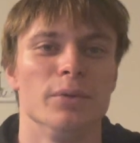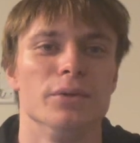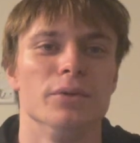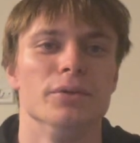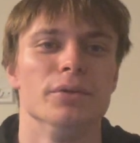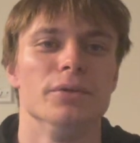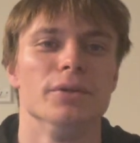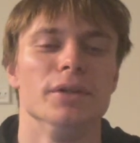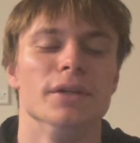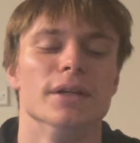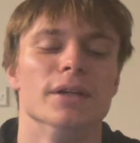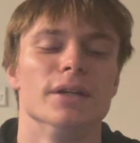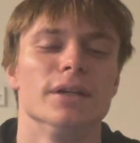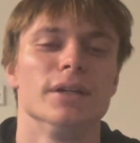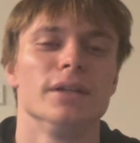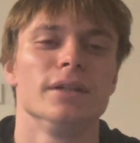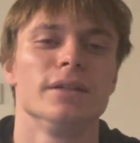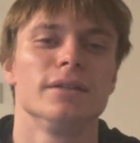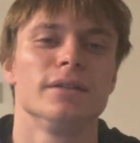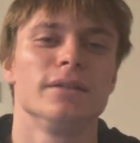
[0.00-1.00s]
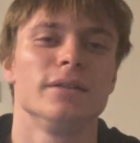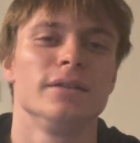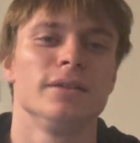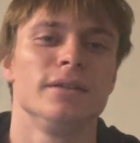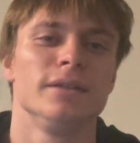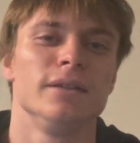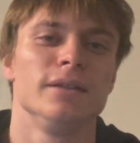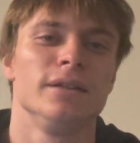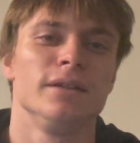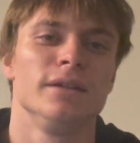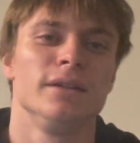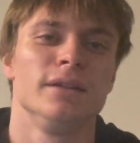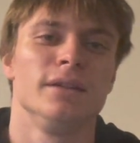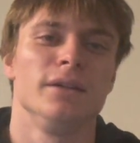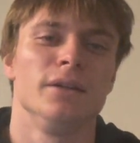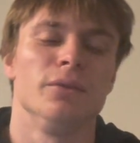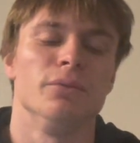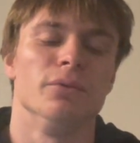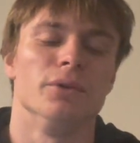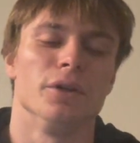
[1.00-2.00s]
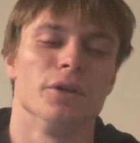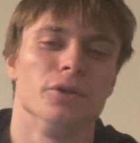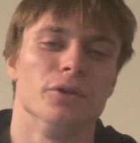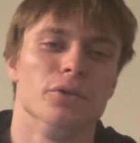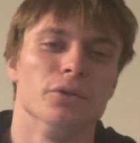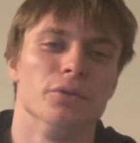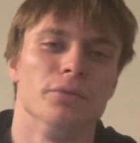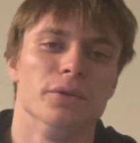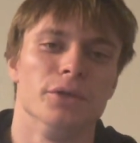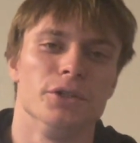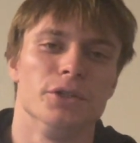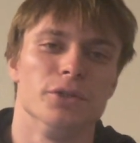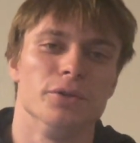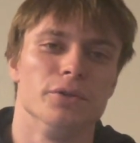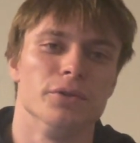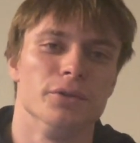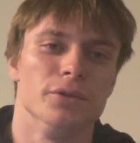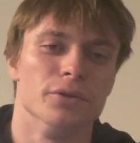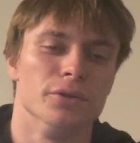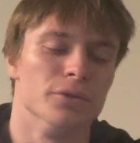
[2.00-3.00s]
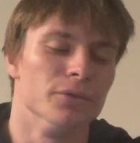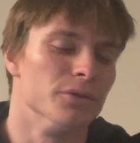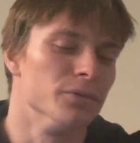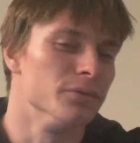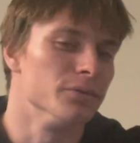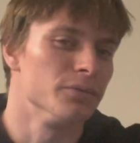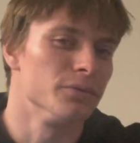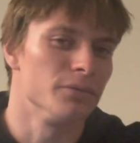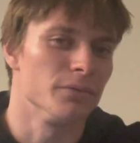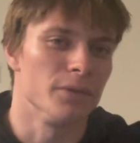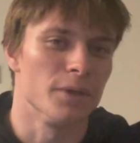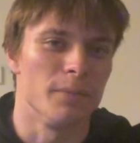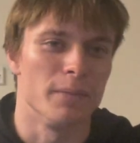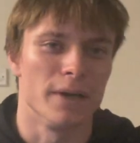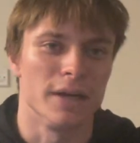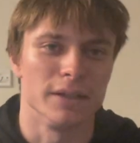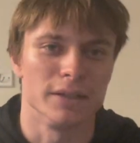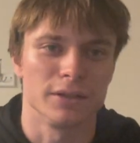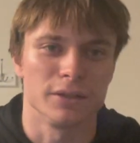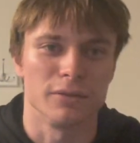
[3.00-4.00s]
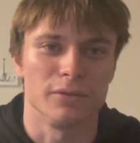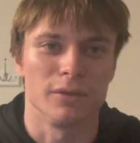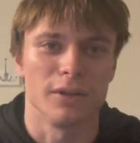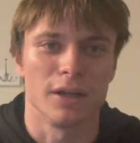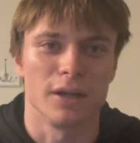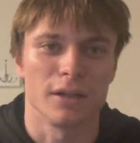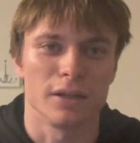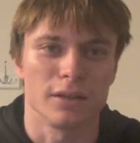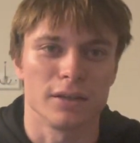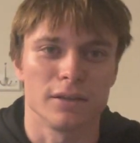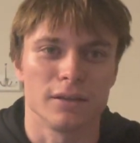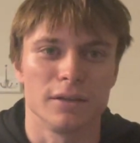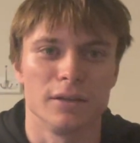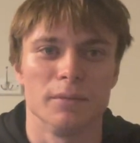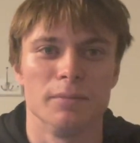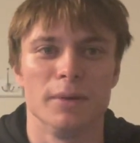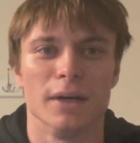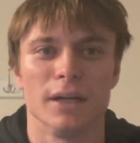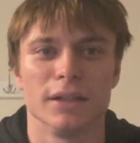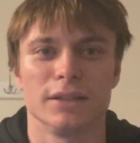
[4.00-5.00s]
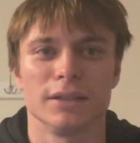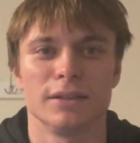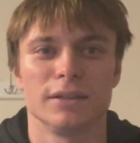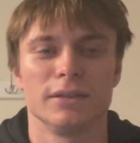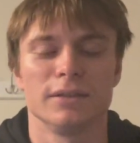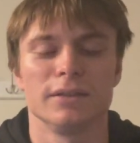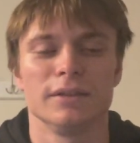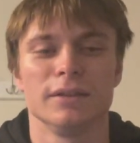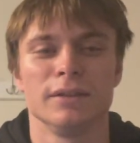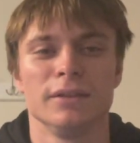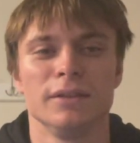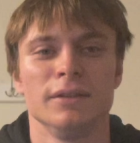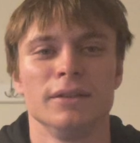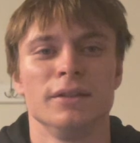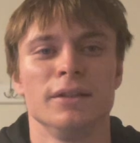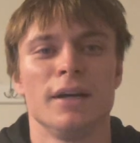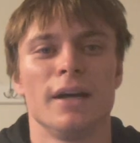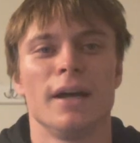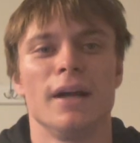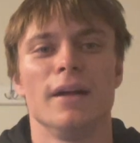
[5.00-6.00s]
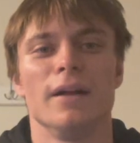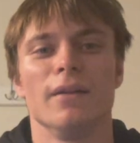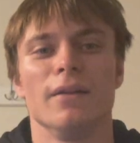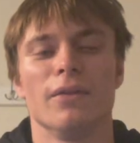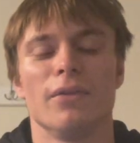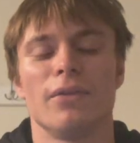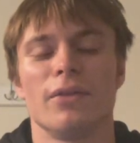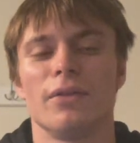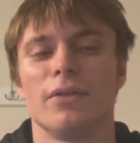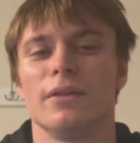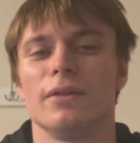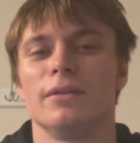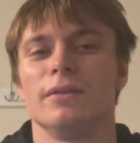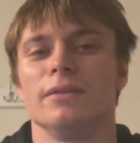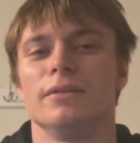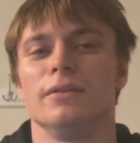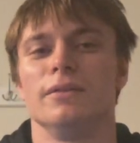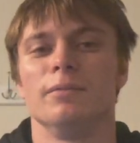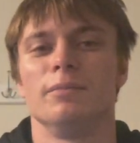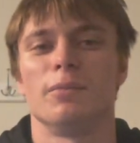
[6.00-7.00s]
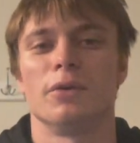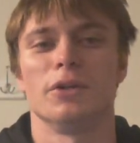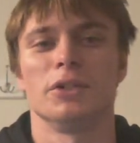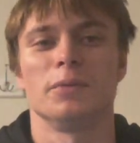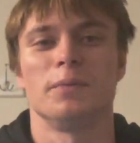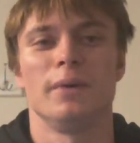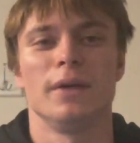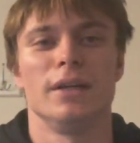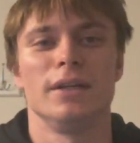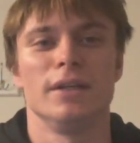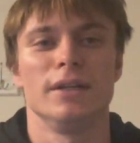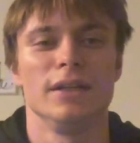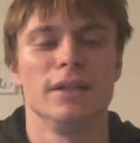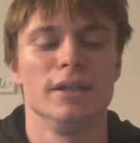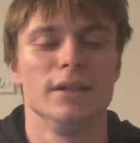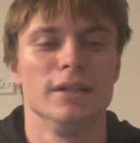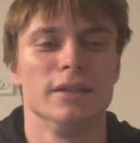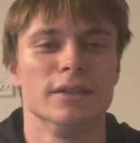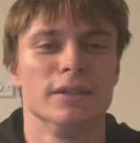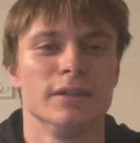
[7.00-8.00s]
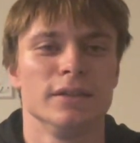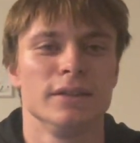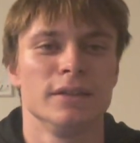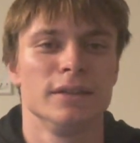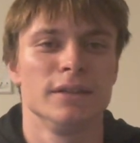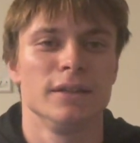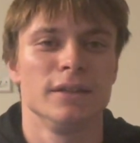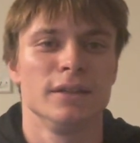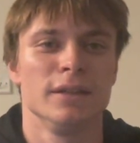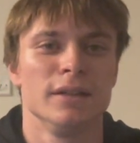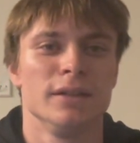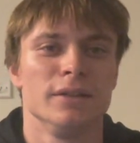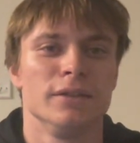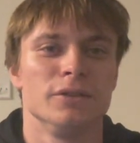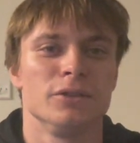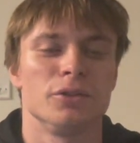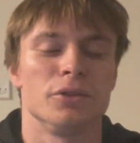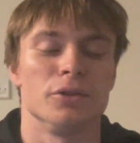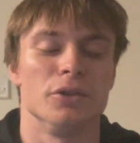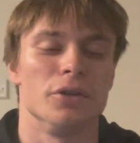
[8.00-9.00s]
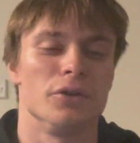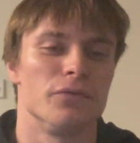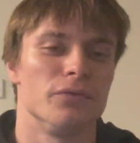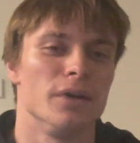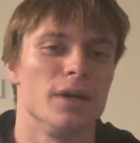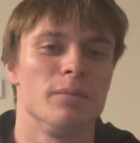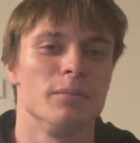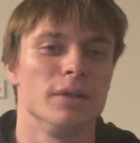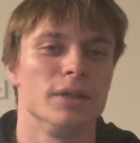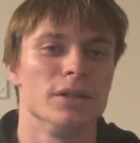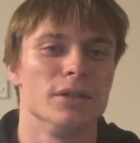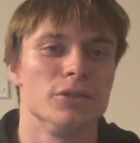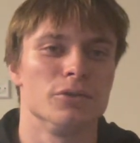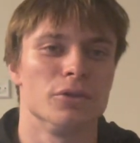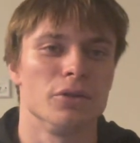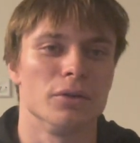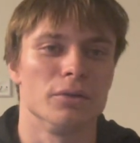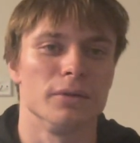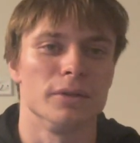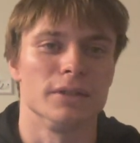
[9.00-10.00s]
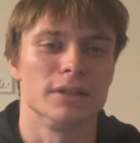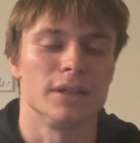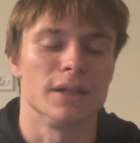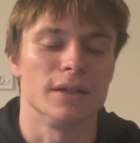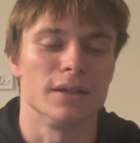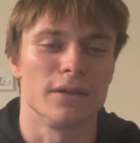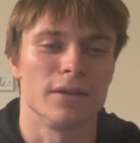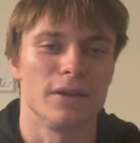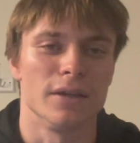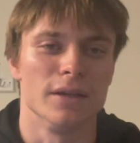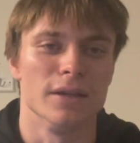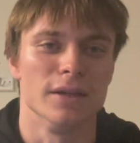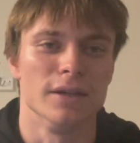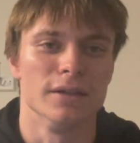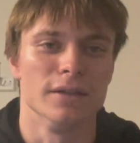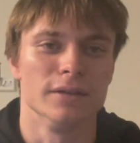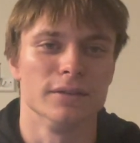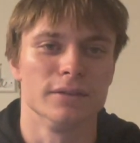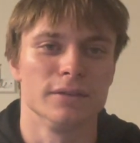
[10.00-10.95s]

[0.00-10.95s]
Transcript: New Year. Wanted to wish you the best of luck, the best health, prosperity, so your family is always healthy,